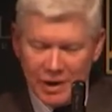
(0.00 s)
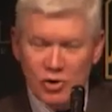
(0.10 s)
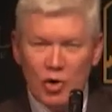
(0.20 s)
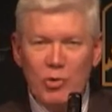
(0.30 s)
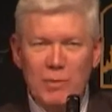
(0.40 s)

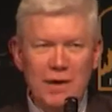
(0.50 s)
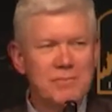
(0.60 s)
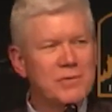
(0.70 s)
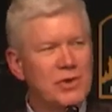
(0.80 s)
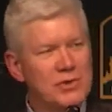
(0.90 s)
NOMA,
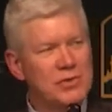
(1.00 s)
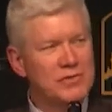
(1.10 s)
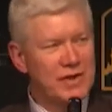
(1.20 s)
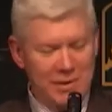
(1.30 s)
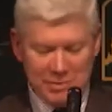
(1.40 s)
non
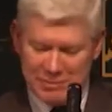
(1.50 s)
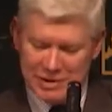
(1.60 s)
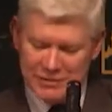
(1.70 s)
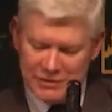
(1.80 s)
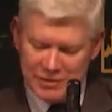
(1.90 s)
overlapping
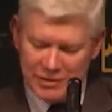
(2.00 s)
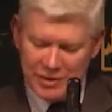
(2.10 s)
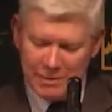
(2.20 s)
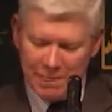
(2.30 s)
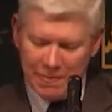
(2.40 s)

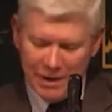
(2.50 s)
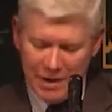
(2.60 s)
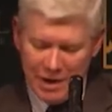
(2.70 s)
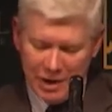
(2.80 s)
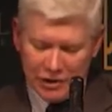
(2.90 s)
magisteria
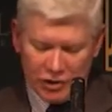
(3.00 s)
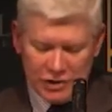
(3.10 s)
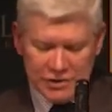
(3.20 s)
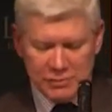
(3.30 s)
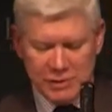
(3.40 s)

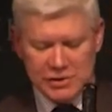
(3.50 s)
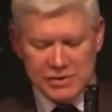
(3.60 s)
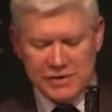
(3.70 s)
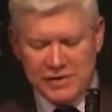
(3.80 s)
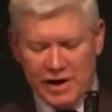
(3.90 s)
according to
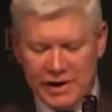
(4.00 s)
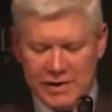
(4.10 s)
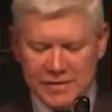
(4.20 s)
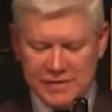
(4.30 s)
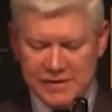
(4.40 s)
which
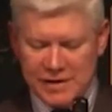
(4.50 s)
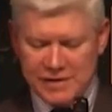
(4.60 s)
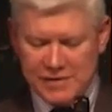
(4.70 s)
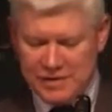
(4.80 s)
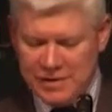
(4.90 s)
science
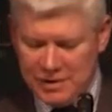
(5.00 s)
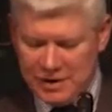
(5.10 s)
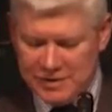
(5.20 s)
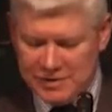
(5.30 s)
is seen as